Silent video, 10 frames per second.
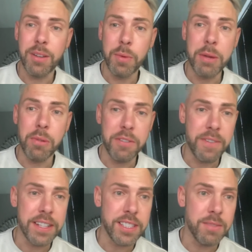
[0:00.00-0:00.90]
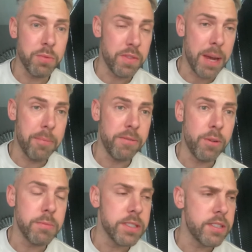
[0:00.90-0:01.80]
we were effective with that
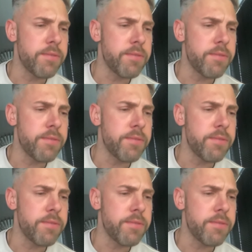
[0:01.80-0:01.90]
performance.